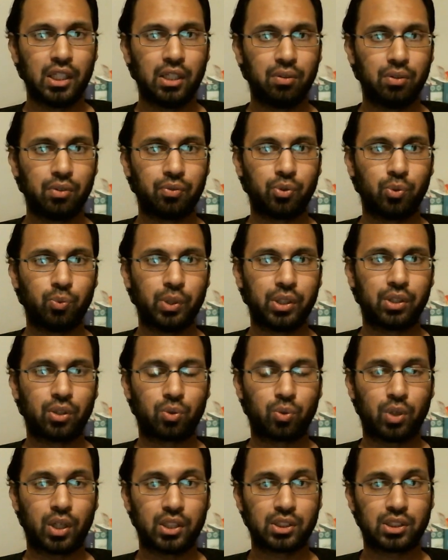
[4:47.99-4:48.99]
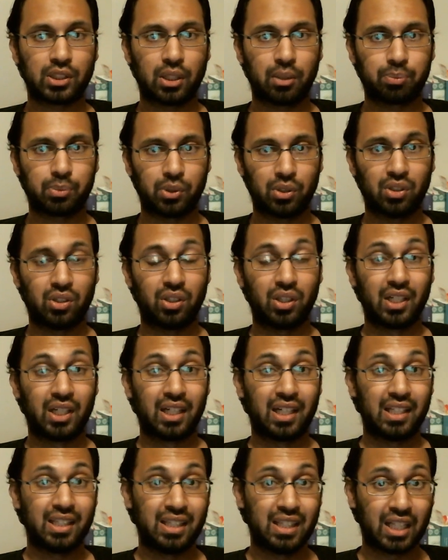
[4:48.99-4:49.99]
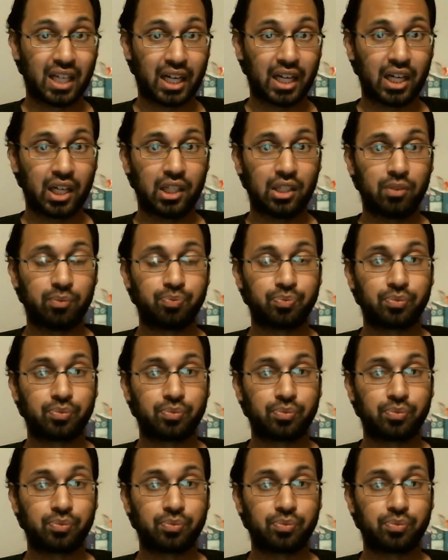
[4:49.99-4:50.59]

Even if you read the Quran chapter 9,